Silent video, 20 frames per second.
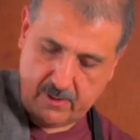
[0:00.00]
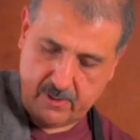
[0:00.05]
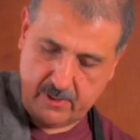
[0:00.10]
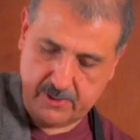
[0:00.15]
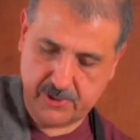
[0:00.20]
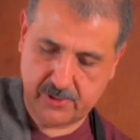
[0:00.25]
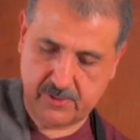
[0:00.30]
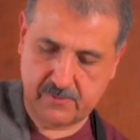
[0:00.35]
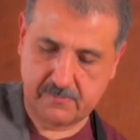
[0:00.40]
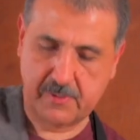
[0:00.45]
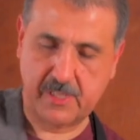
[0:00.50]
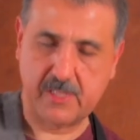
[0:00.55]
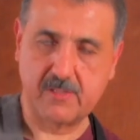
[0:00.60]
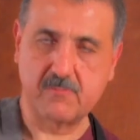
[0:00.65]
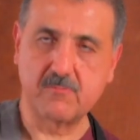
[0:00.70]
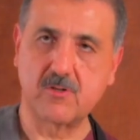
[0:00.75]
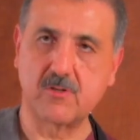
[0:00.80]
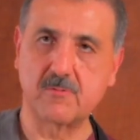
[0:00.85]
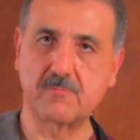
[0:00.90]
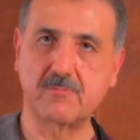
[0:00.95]
I should have made
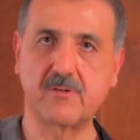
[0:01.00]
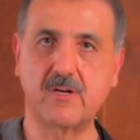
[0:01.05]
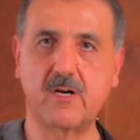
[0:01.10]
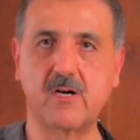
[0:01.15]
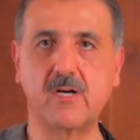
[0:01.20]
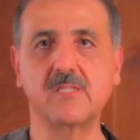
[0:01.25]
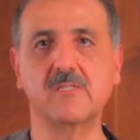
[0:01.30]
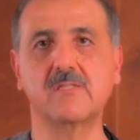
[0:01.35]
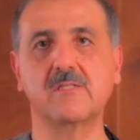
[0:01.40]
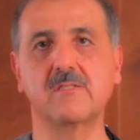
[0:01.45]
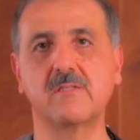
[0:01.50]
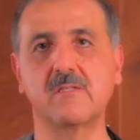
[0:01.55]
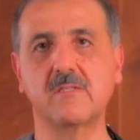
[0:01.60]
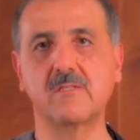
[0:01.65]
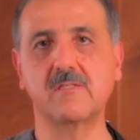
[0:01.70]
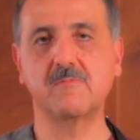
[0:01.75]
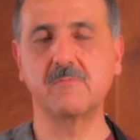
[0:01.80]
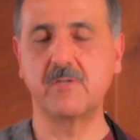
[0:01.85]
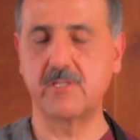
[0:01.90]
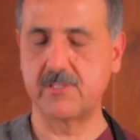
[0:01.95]
more prawns.
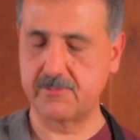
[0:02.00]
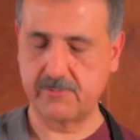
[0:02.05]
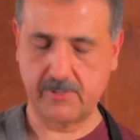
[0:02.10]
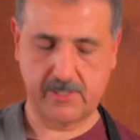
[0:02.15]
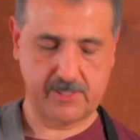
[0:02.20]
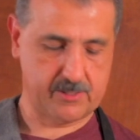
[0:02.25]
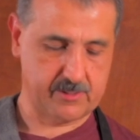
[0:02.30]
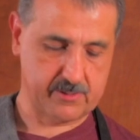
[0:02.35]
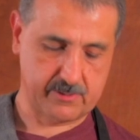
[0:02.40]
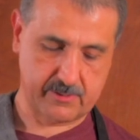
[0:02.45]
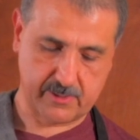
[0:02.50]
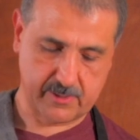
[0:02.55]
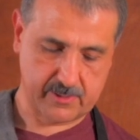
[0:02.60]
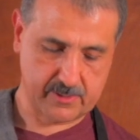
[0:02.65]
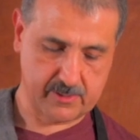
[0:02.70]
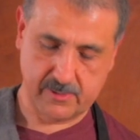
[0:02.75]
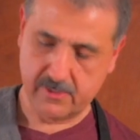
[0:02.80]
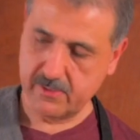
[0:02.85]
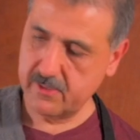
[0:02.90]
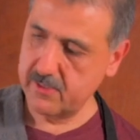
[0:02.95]
This smells way too good.
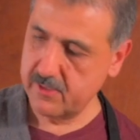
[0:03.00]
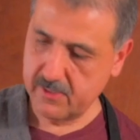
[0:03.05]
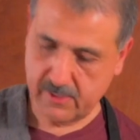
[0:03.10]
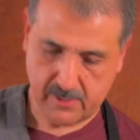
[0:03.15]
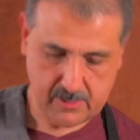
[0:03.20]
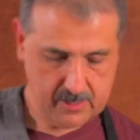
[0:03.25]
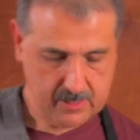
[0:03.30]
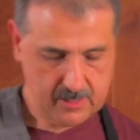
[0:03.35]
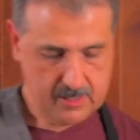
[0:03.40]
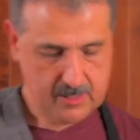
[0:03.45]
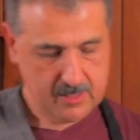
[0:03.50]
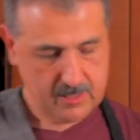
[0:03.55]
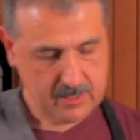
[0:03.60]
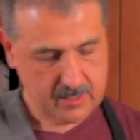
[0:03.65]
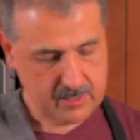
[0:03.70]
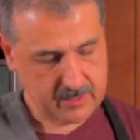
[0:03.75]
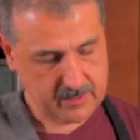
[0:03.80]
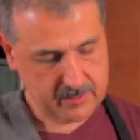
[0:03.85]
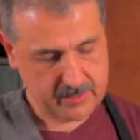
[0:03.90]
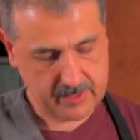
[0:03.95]

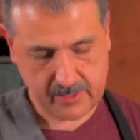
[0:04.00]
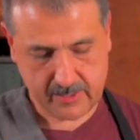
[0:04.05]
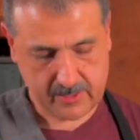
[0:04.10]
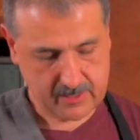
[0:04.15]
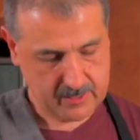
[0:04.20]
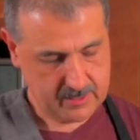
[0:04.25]
Alright.